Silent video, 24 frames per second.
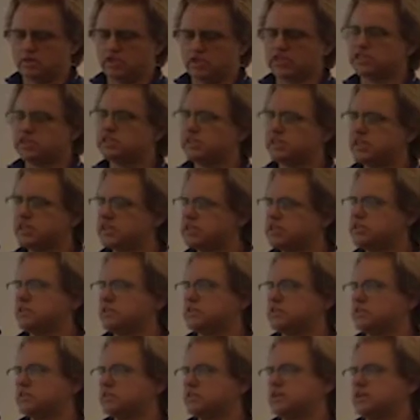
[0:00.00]

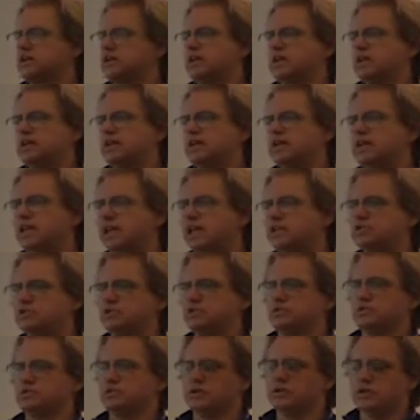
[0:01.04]
litigious
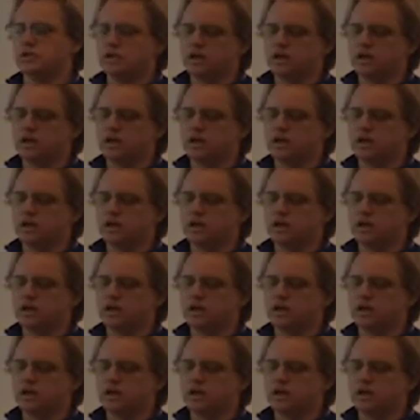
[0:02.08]
nature